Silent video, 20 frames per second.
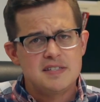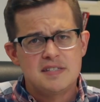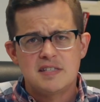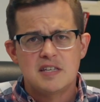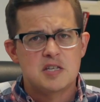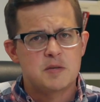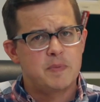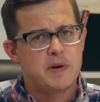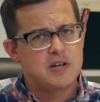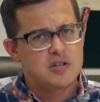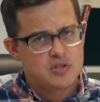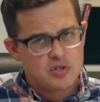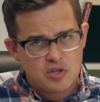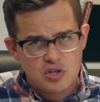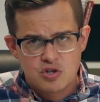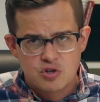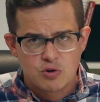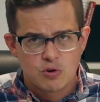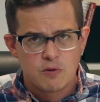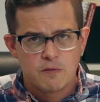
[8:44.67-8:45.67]
especially
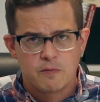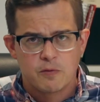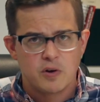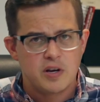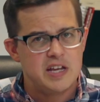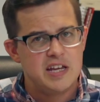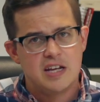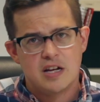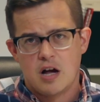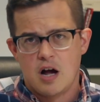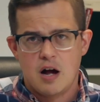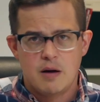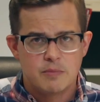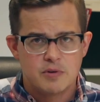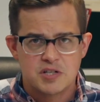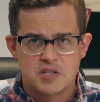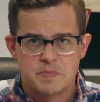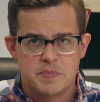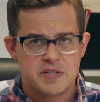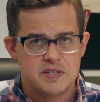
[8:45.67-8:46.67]
true for
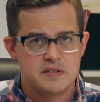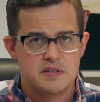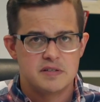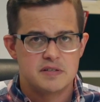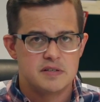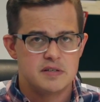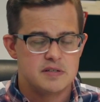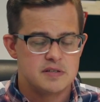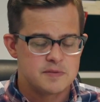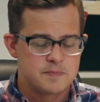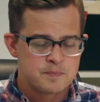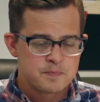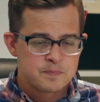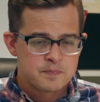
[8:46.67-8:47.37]
e-commerce businesses.